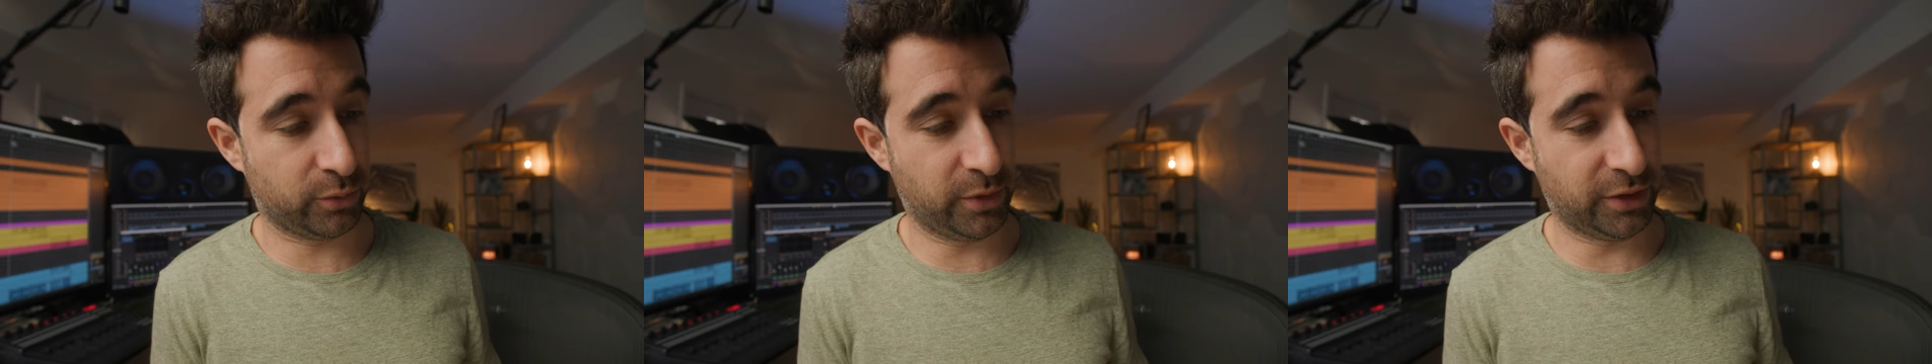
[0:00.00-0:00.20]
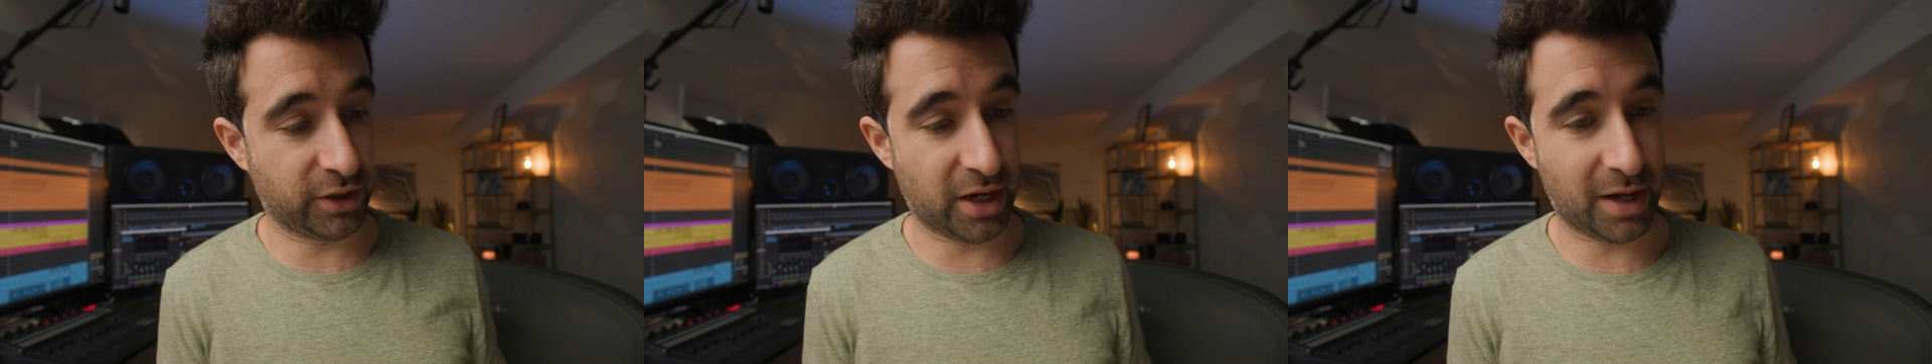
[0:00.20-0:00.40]

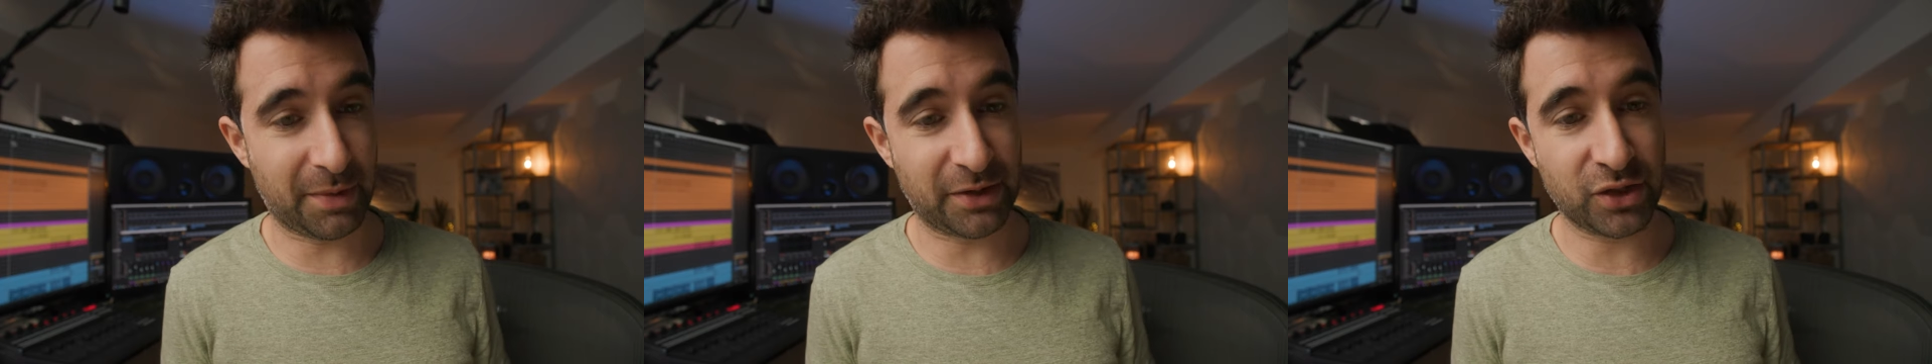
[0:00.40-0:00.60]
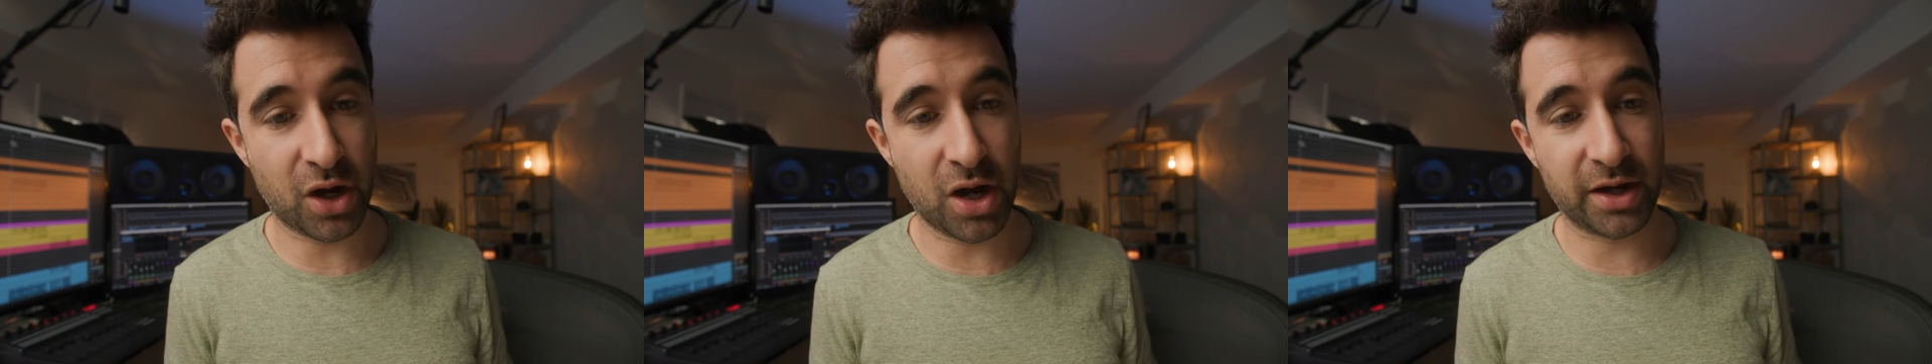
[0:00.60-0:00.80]
We're gonna be
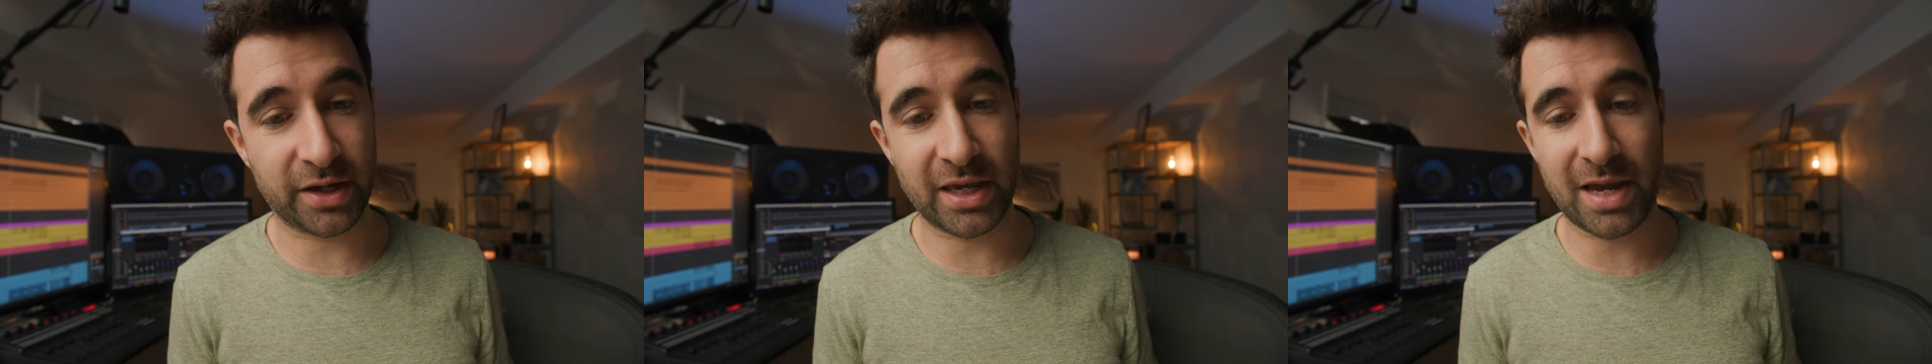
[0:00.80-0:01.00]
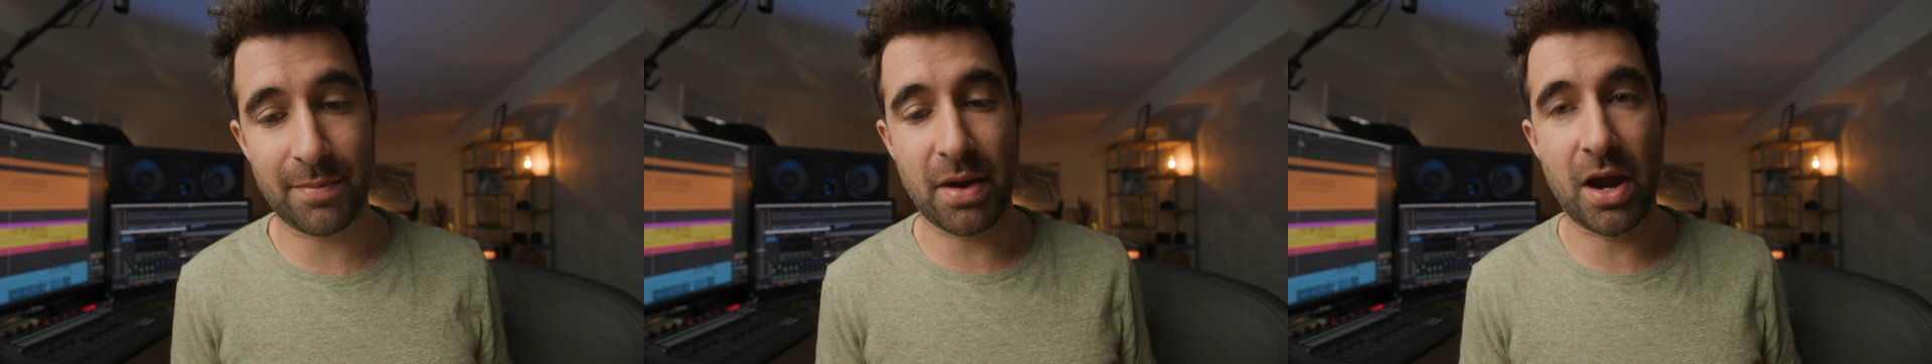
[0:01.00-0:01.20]

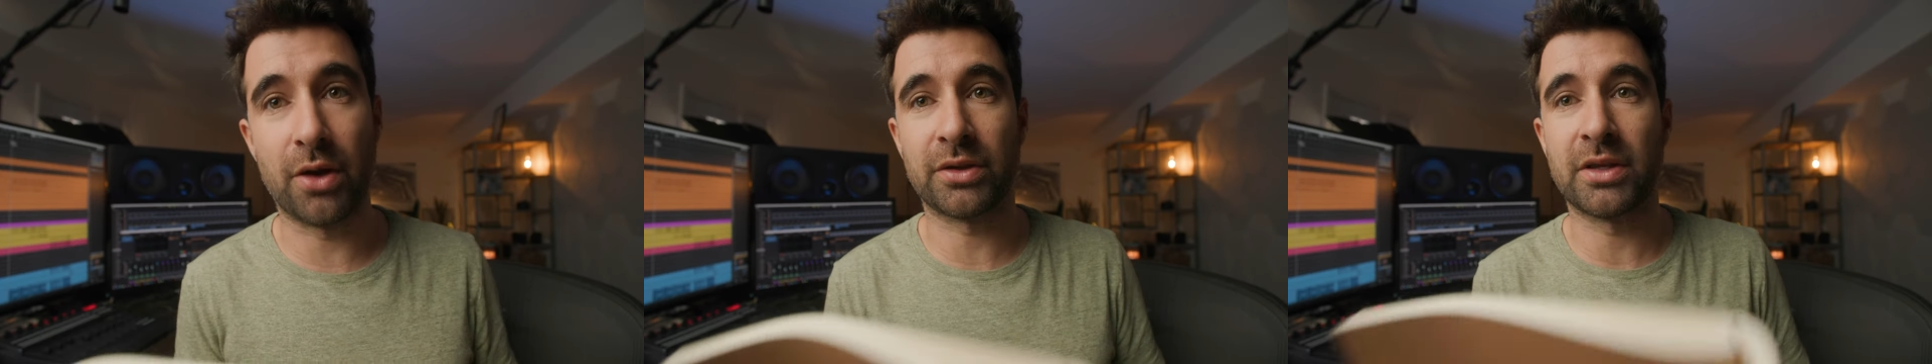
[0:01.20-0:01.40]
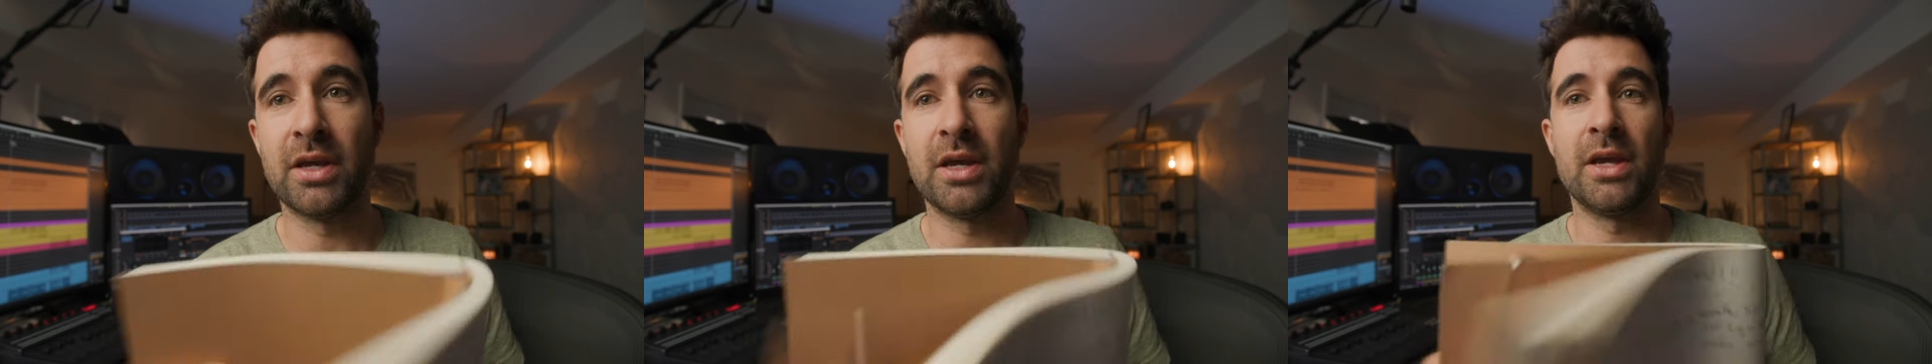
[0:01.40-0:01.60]
talking
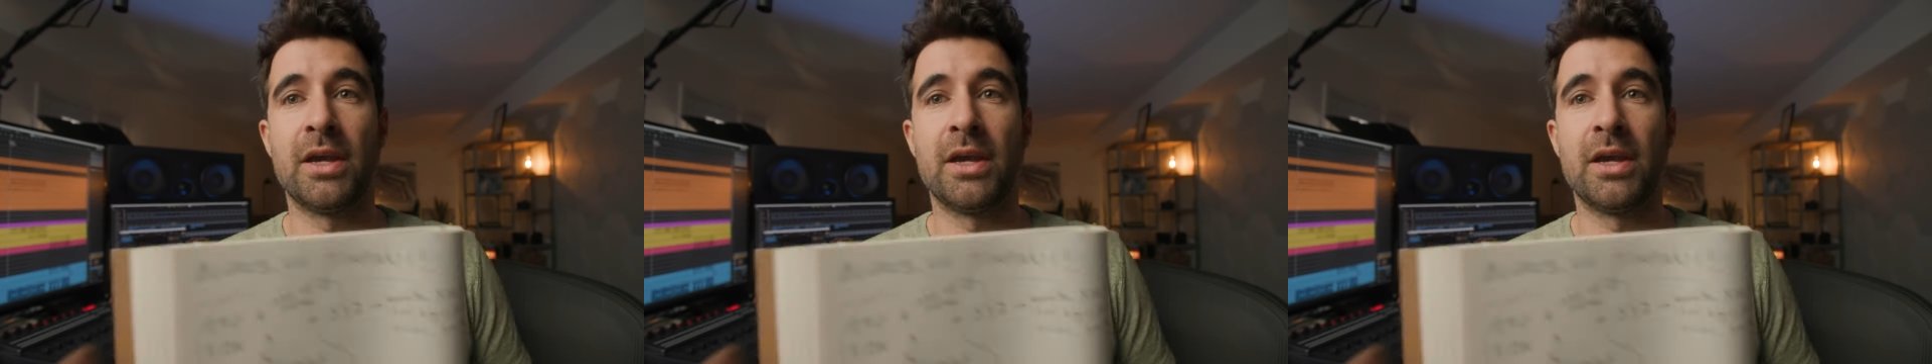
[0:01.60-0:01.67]
about